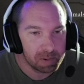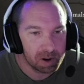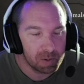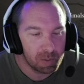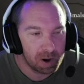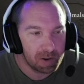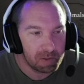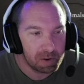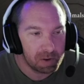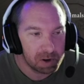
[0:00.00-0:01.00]
wherever
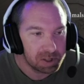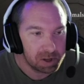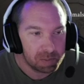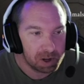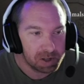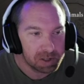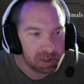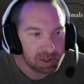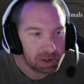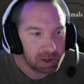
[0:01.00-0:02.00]
you see places
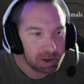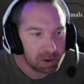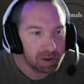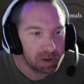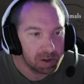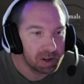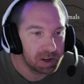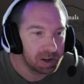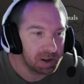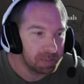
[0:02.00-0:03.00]
to do it.
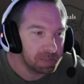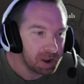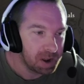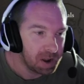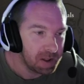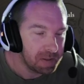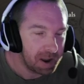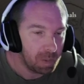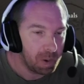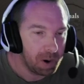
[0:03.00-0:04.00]

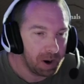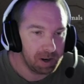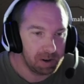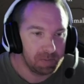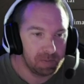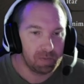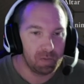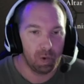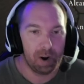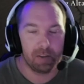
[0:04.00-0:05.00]
That way,
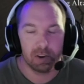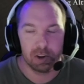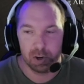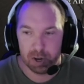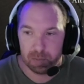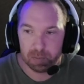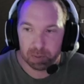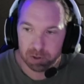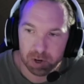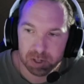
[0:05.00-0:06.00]
whenever you need
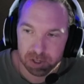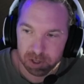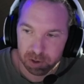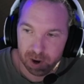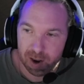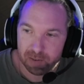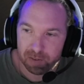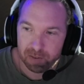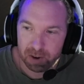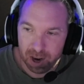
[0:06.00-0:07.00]
persuasion, you'll have a
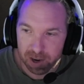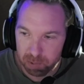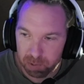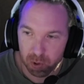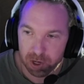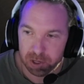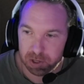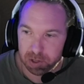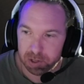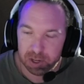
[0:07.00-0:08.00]
high enough persuasion
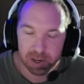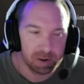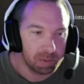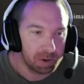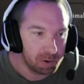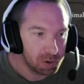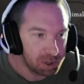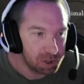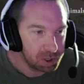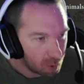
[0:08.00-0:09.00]
to get them to do what
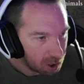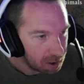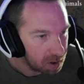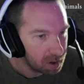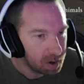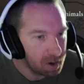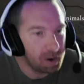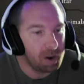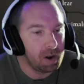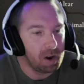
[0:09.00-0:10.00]
you want.
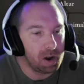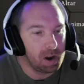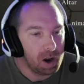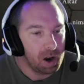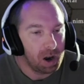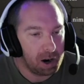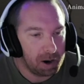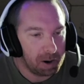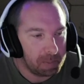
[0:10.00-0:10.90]
Um,